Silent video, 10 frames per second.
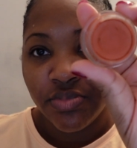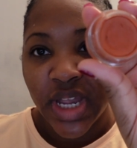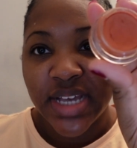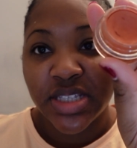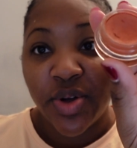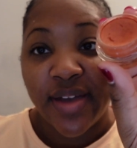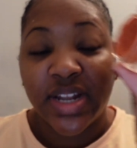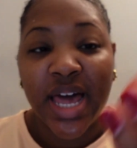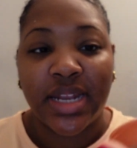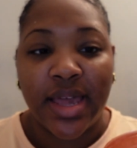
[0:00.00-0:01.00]
I still have a
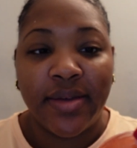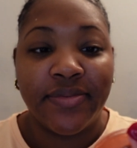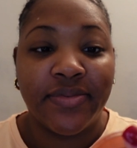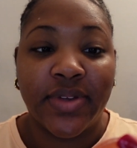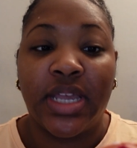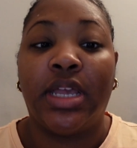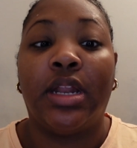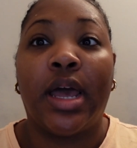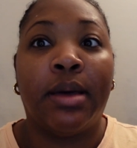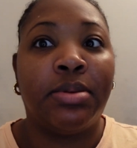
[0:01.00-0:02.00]
lot left,
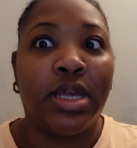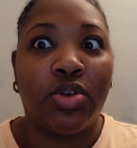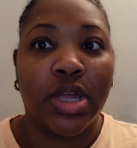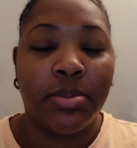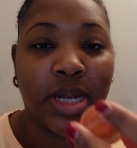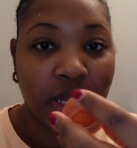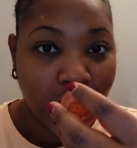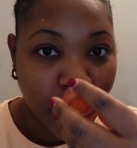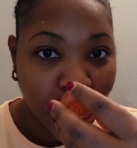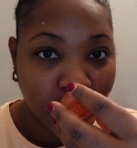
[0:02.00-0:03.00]
and I plan on keeping it
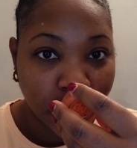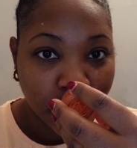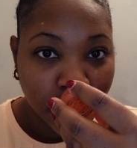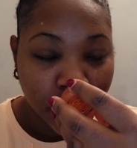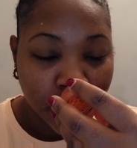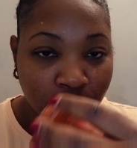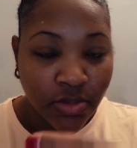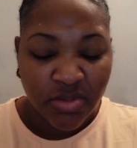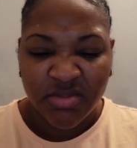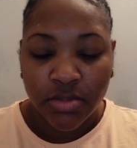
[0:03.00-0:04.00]
that way.
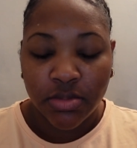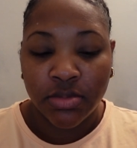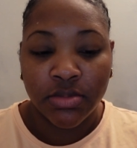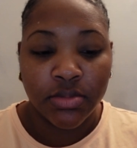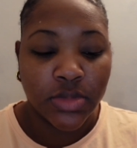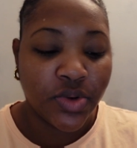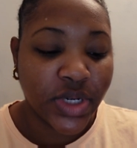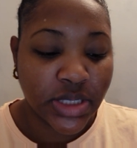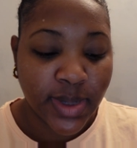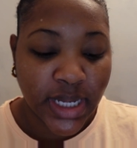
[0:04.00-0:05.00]
Don't
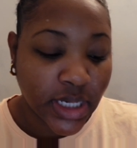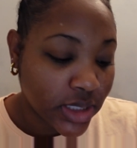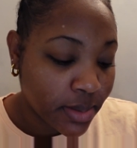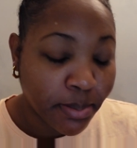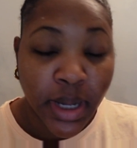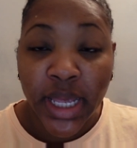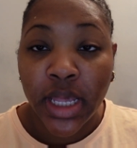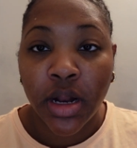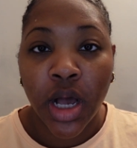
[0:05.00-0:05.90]
really smell like nothing, but